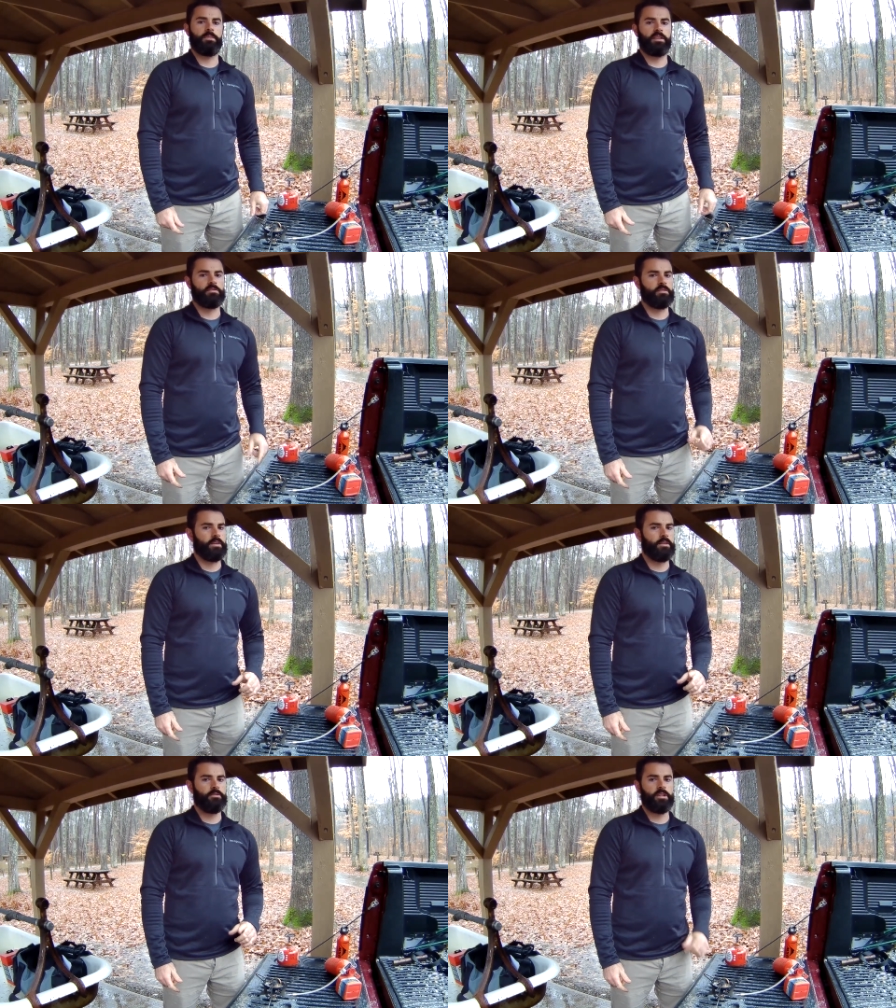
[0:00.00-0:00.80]
Got the
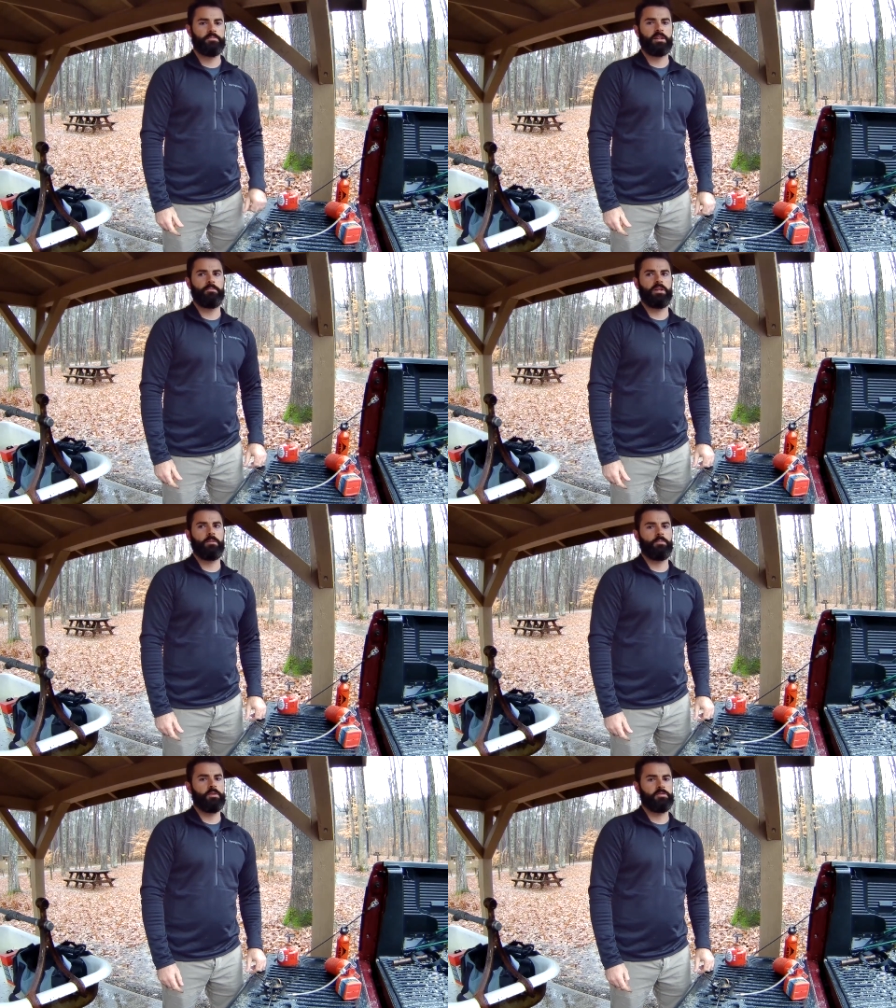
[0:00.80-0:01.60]
survival tips coming
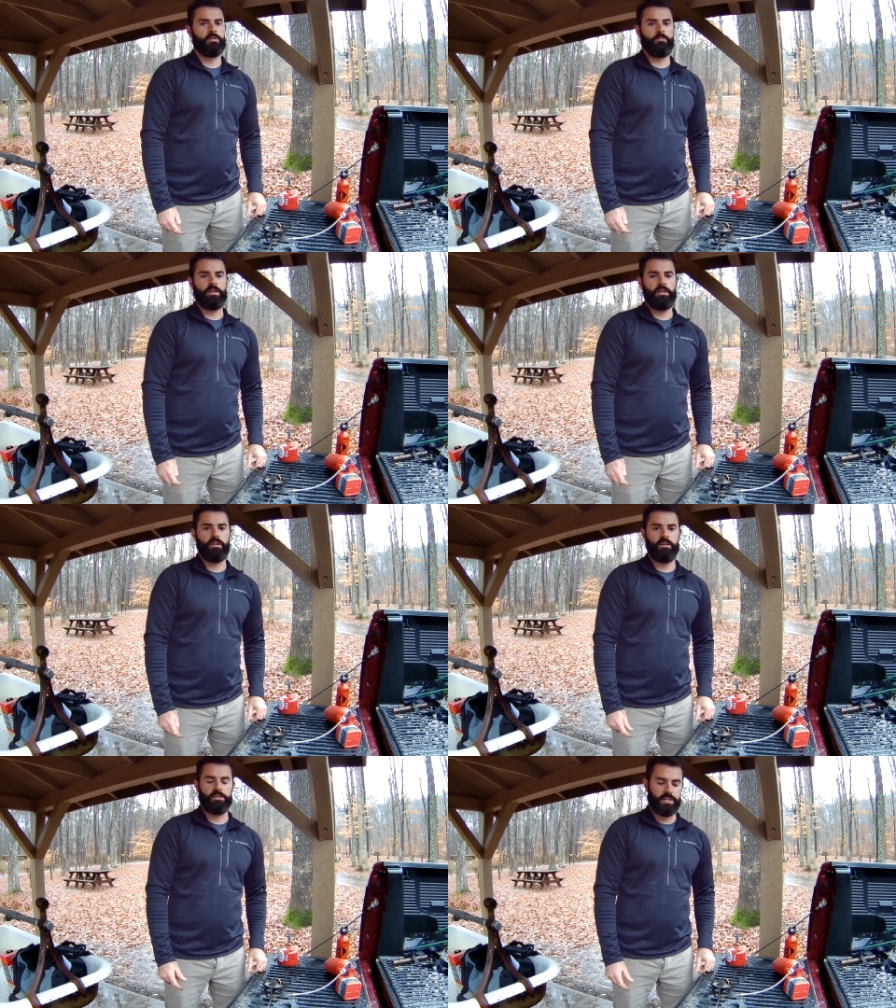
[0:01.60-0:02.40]
up. Those are going to be
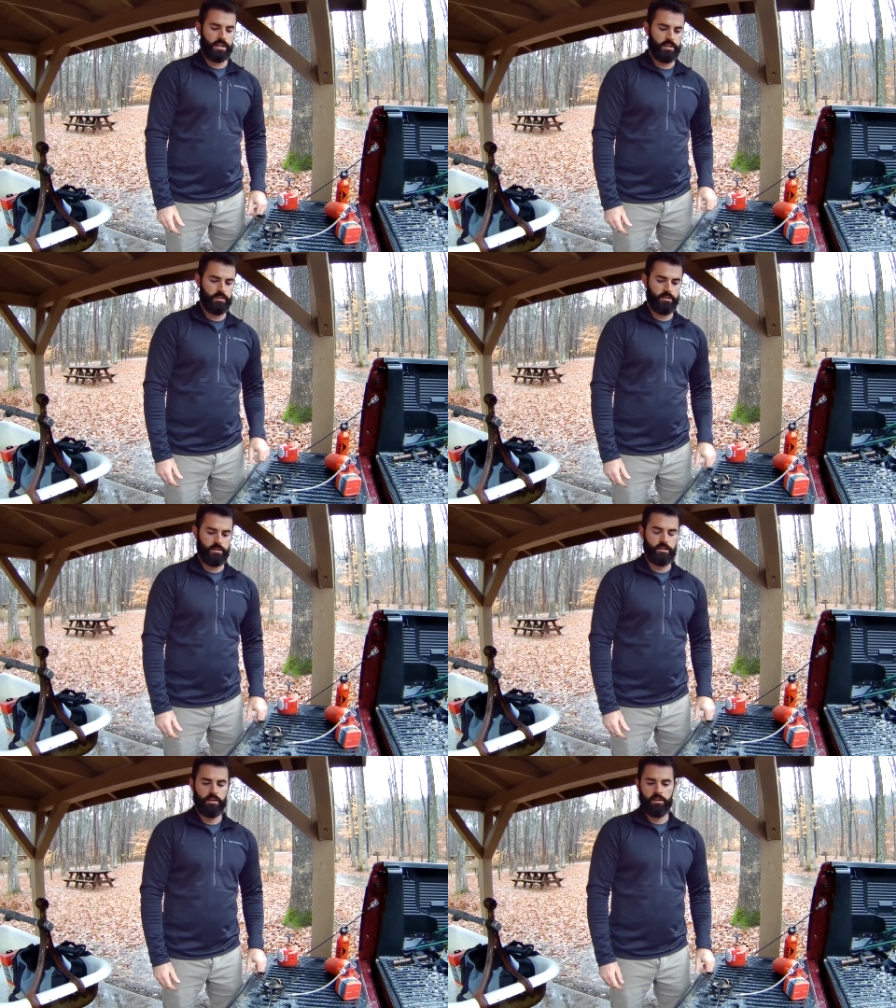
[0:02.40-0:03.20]
an exciting
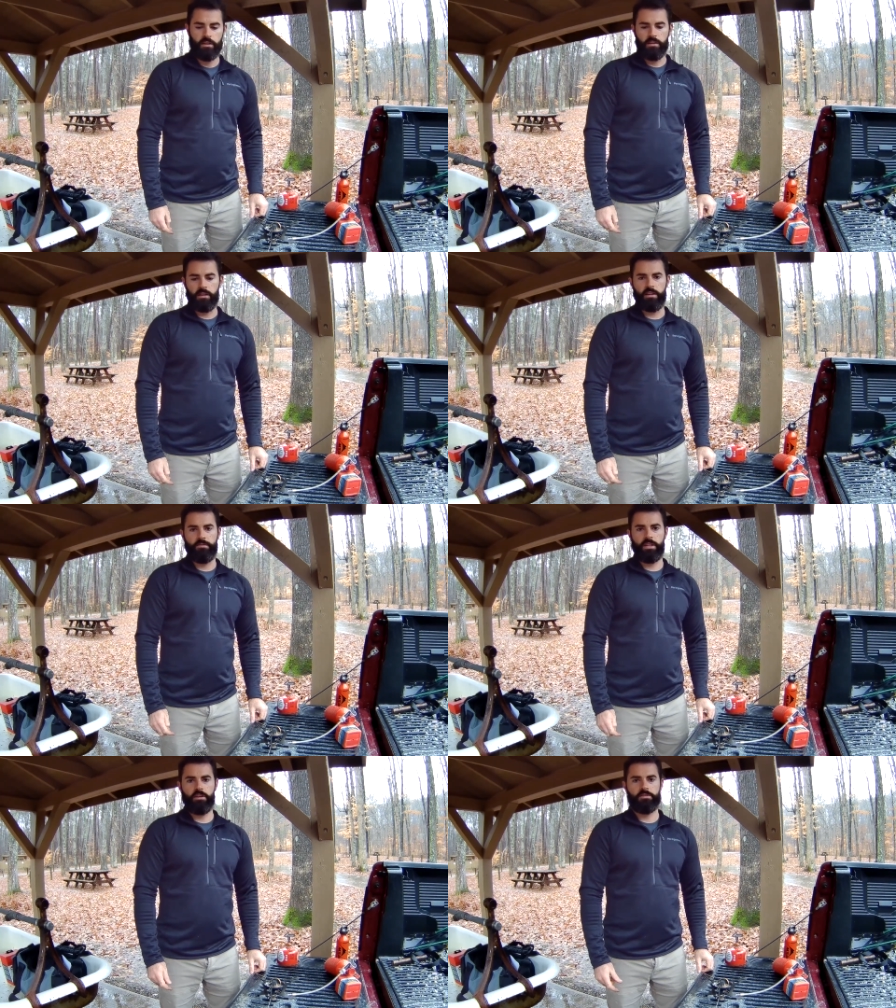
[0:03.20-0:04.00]
line
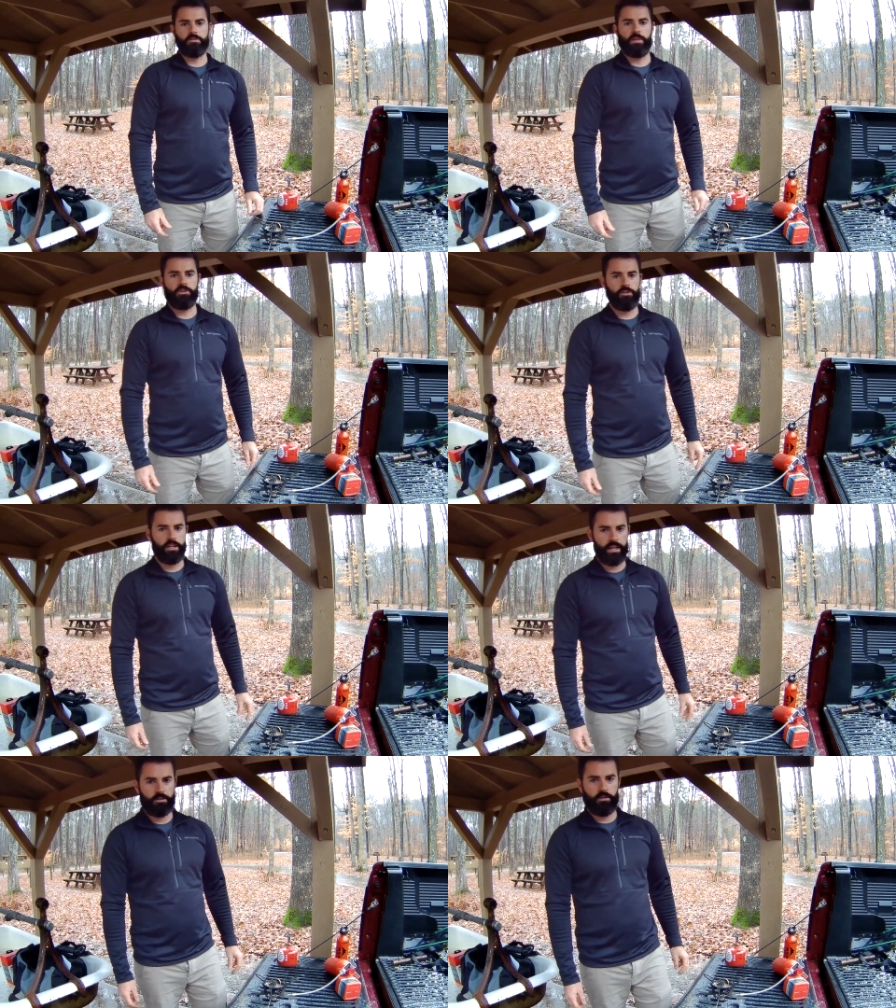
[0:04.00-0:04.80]
of videos, so make sure
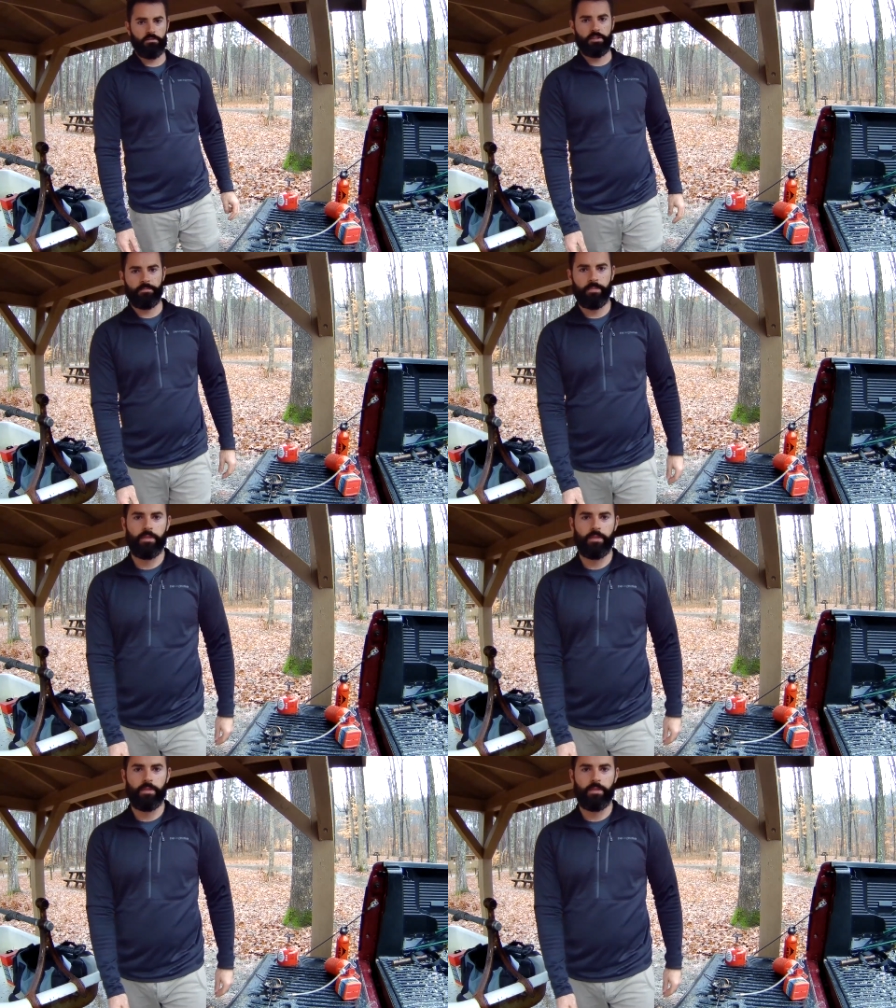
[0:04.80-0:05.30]
you catch those.